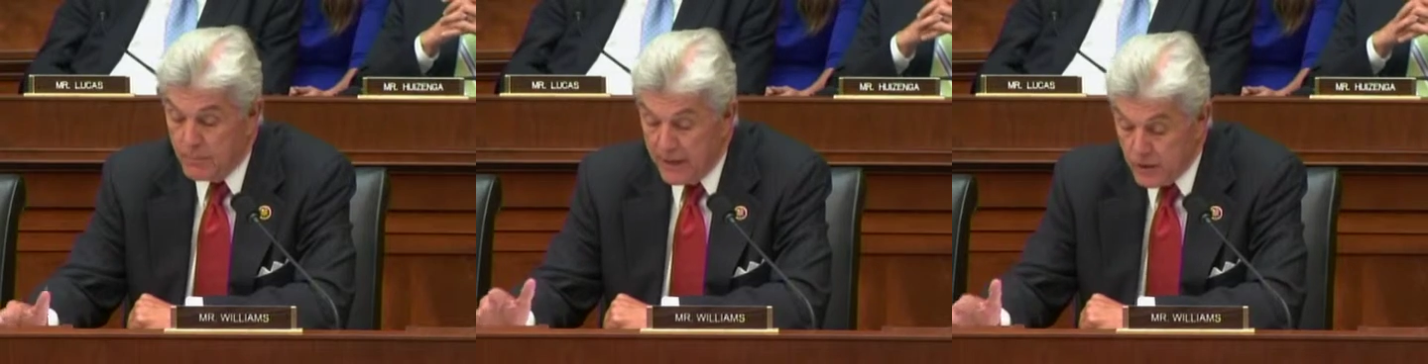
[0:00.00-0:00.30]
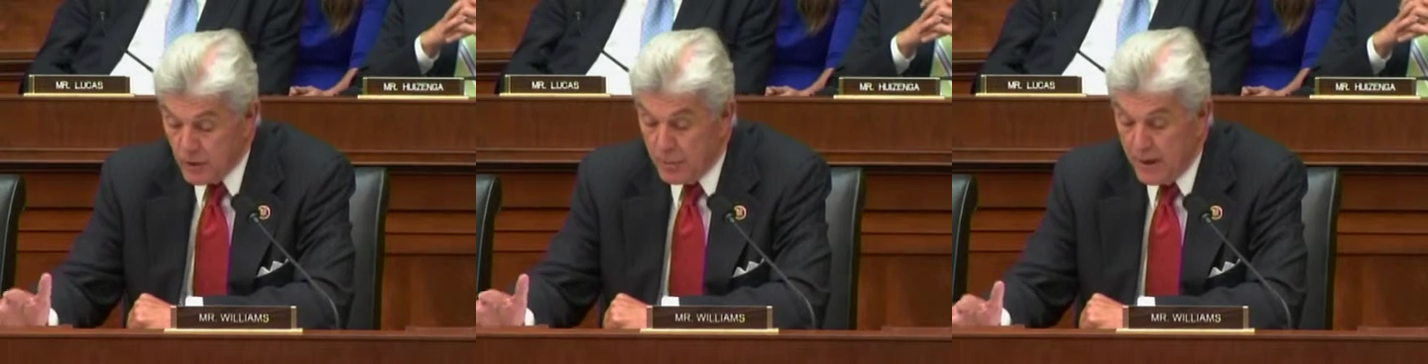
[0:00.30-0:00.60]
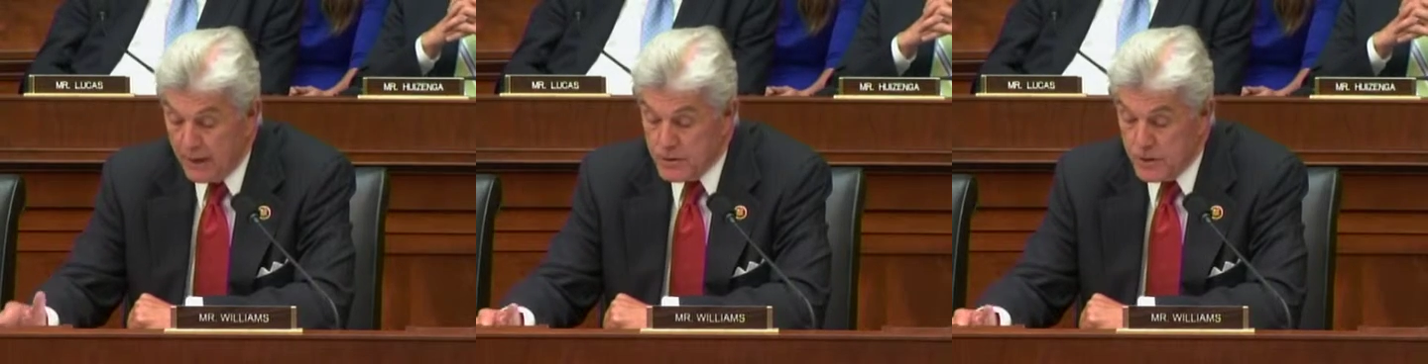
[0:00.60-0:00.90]
by your
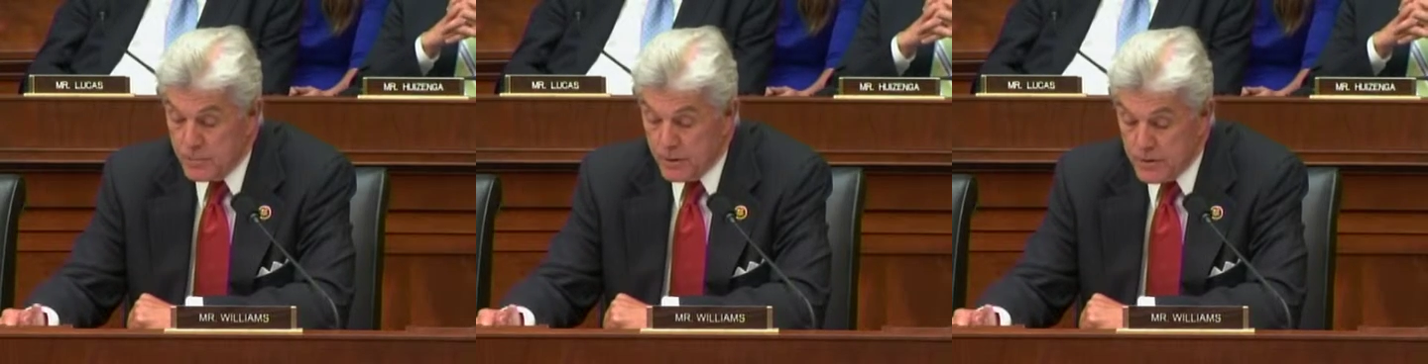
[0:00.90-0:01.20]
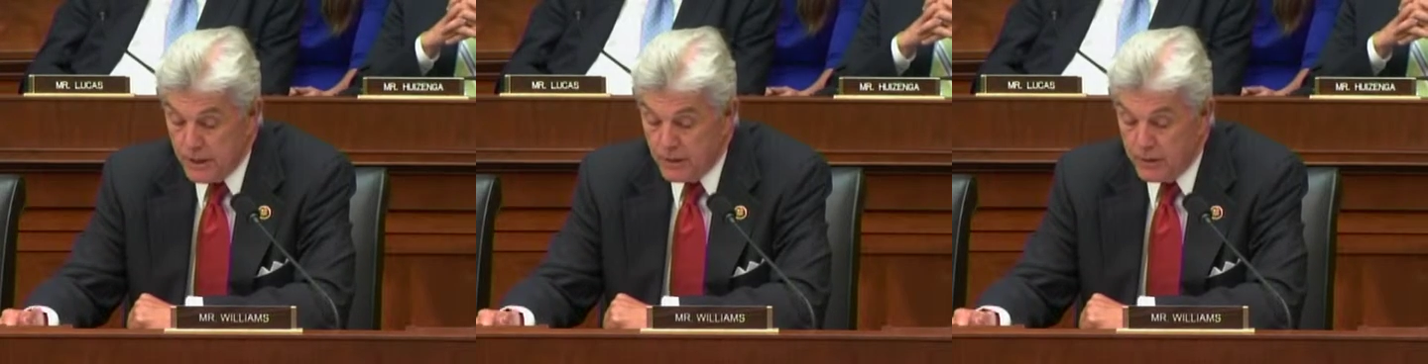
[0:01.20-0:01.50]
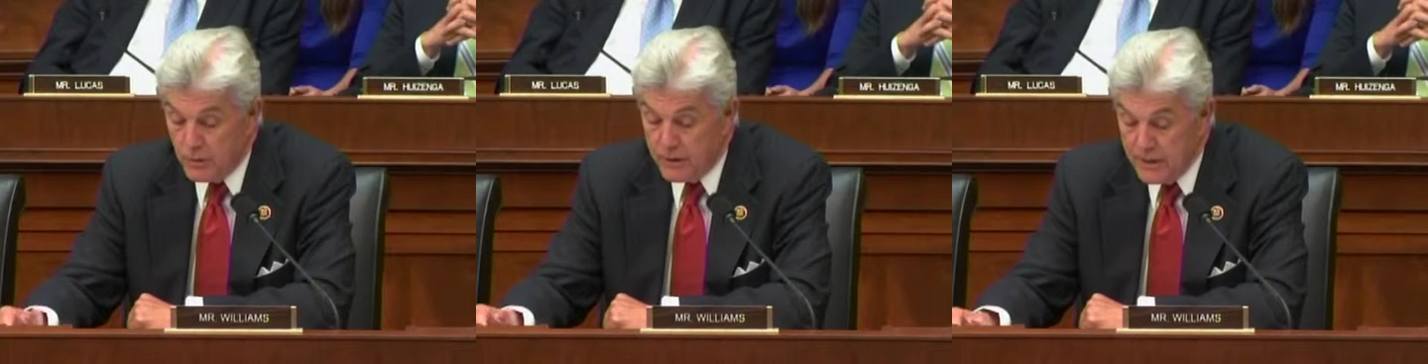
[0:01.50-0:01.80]
policies,
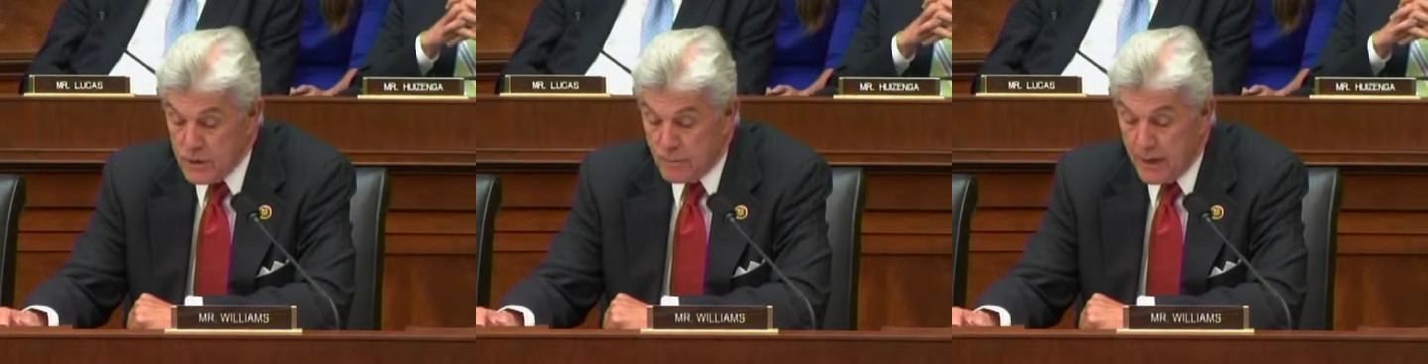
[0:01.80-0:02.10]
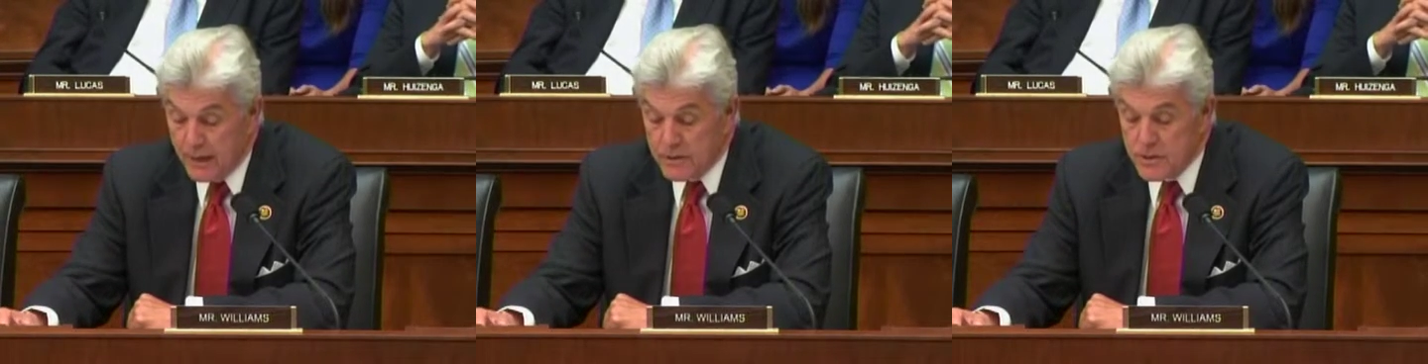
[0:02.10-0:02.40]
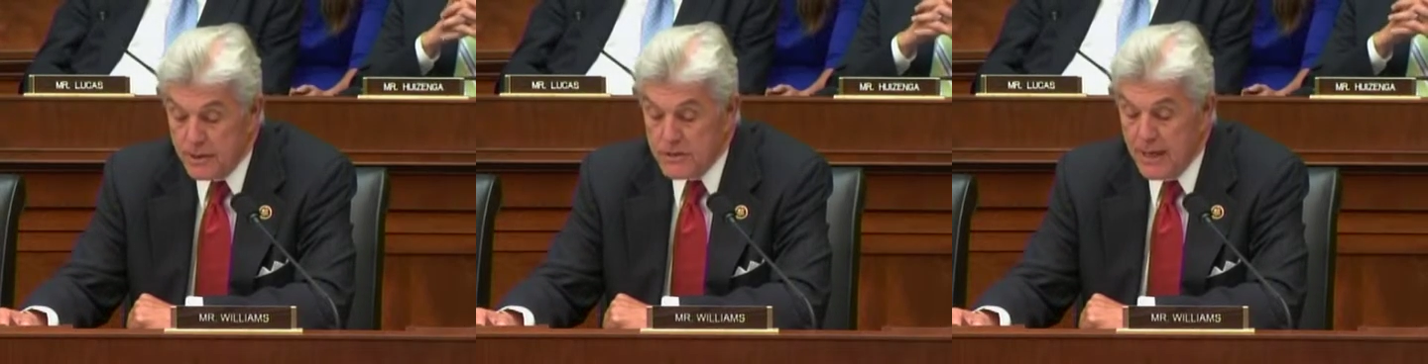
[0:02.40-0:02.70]
particularly when these
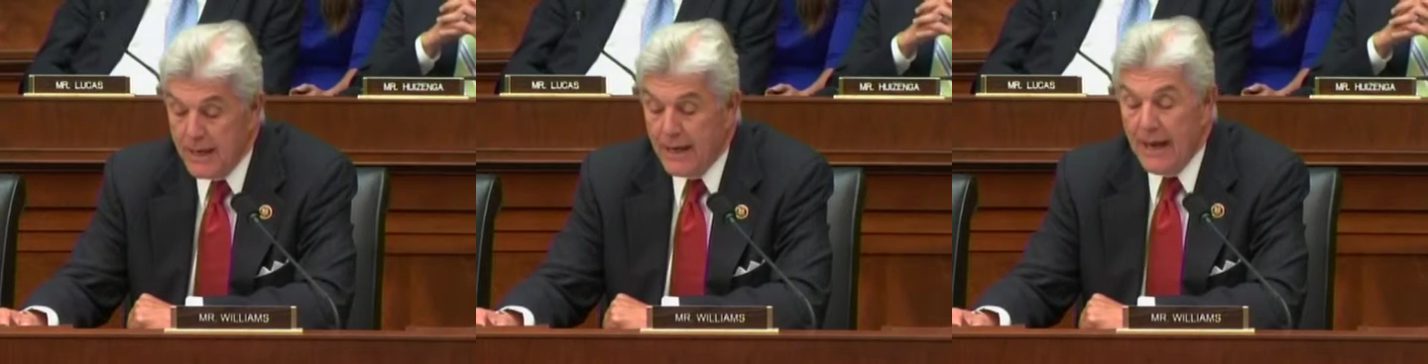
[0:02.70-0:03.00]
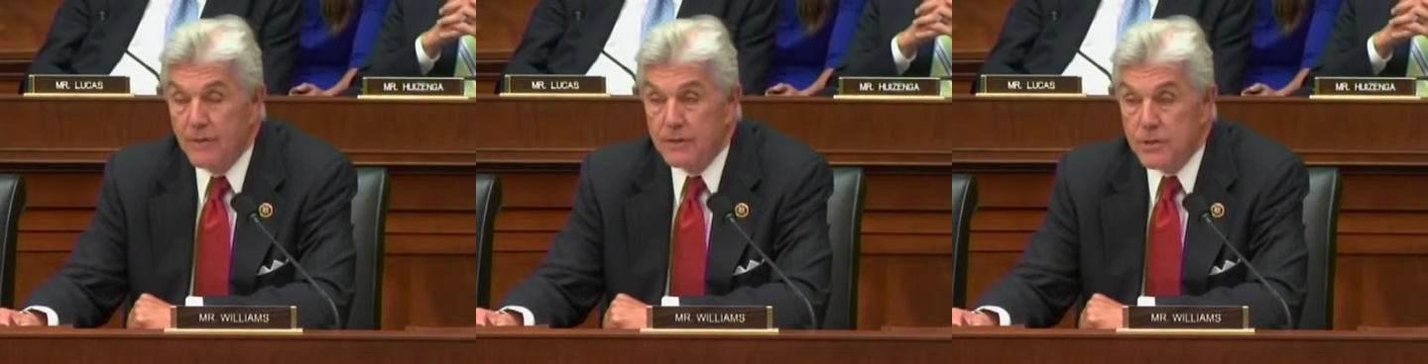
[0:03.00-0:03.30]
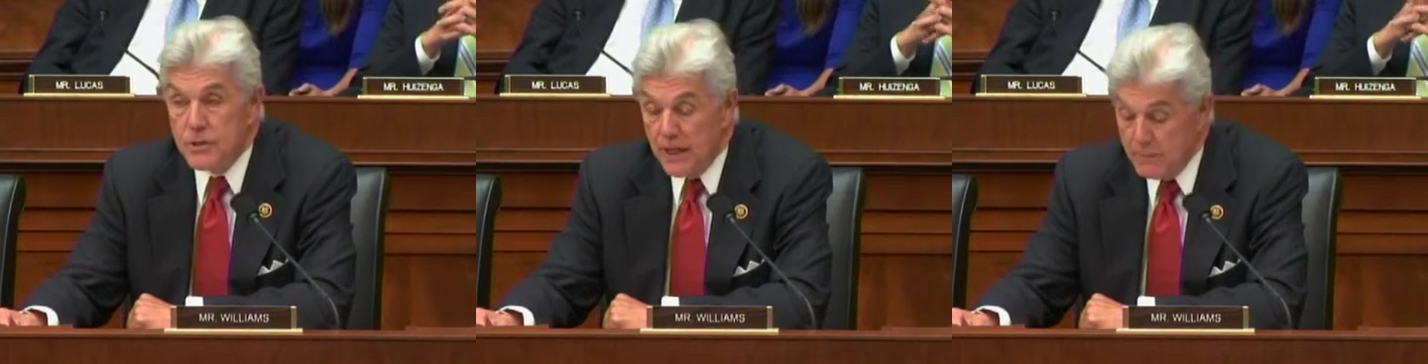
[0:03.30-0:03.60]
policies have at
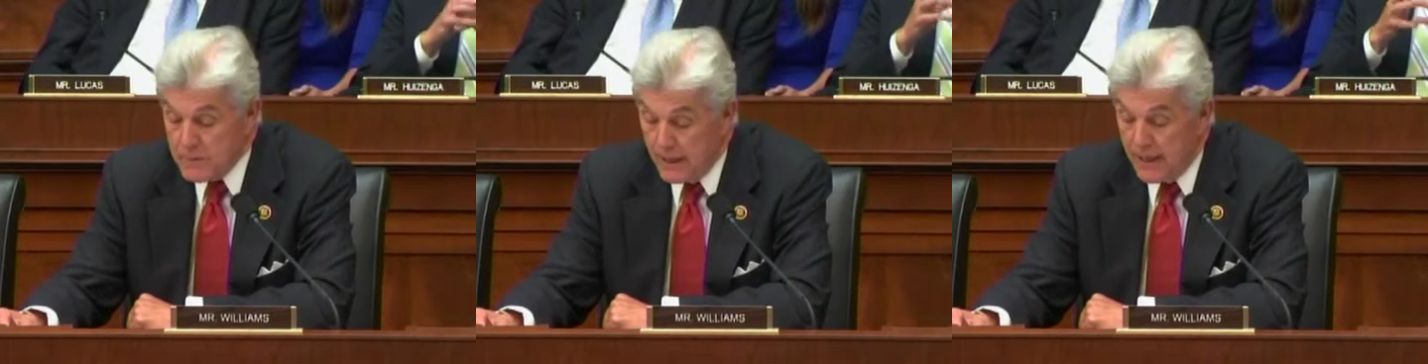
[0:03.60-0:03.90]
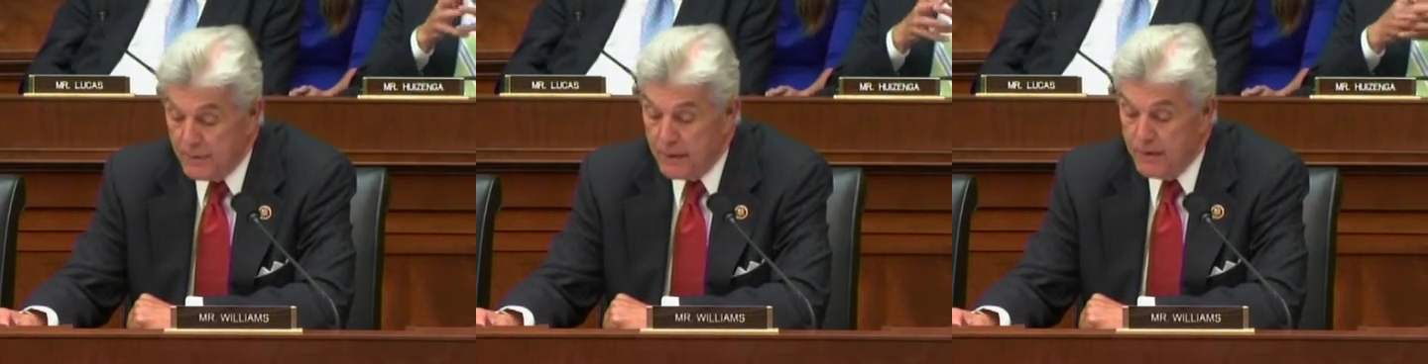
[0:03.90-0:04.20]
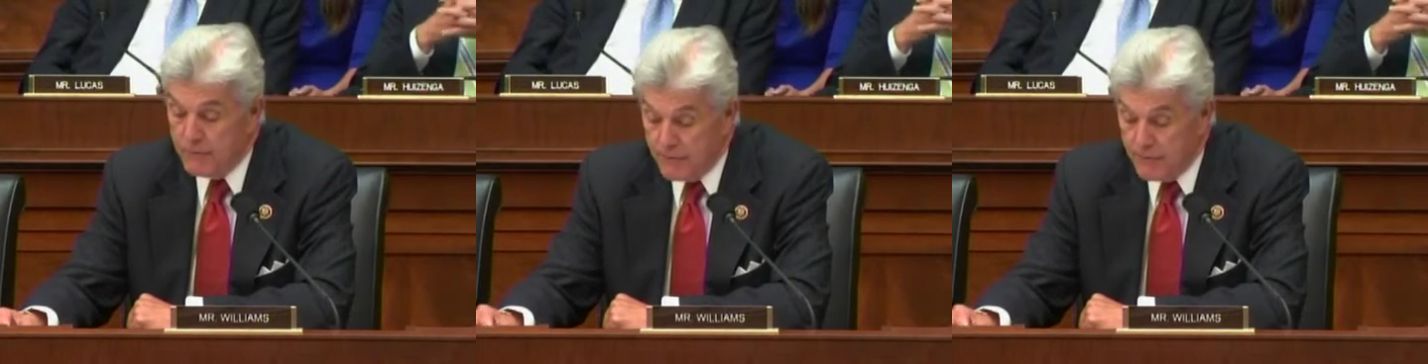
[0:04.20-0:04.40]
the same time